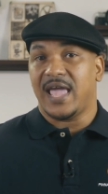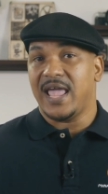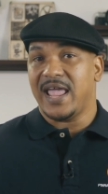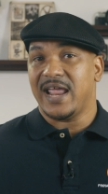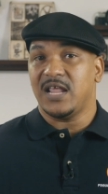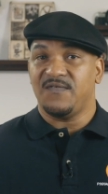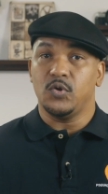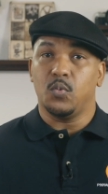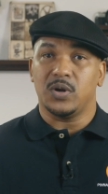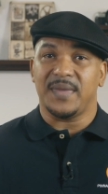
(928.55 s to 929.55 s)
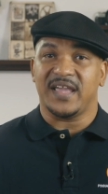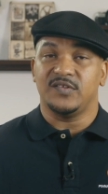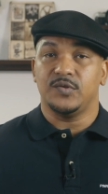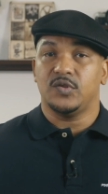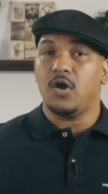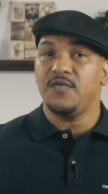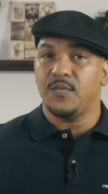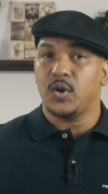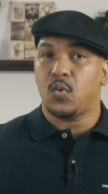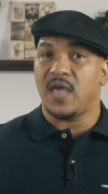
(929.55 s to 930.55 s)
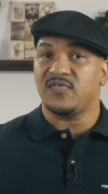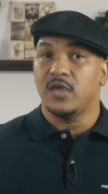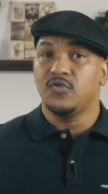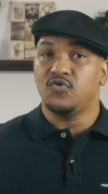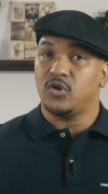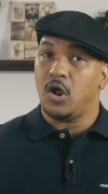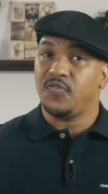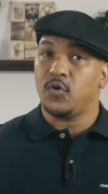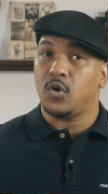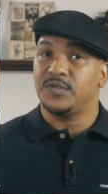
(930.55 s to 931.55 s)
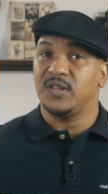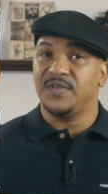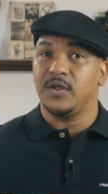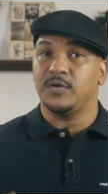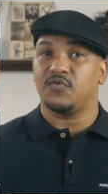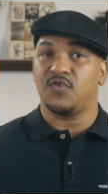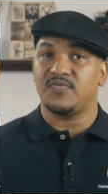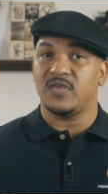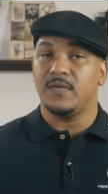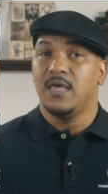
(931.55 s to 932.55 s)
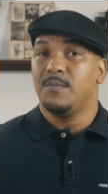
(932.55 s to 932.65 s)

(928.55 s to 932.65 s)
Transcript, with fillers: And if you want to make a tutorial request, you should also go to the video description,